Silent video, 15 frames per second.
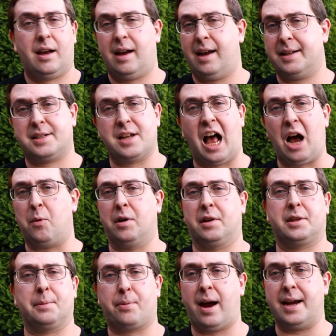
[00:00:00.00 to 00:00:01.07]
It's not
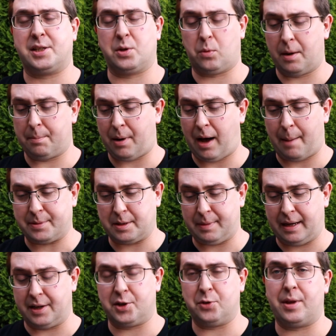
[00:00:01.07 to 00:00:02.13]
worth the price of 1 pop to
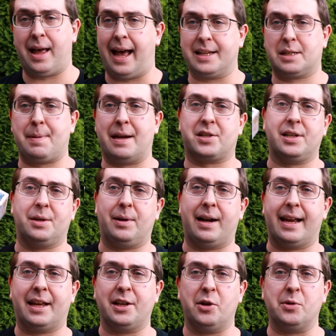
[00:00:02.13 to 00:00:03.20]
me to do that, especially when
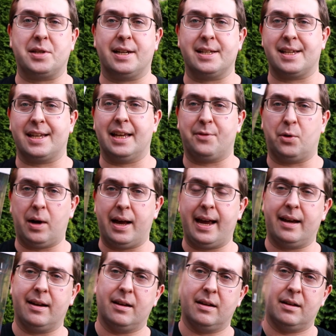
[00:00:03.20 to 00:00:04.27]
I can use it as a
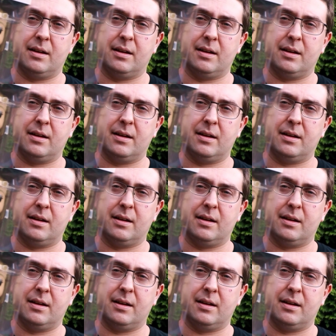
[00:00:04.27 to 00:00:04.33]
giveaway.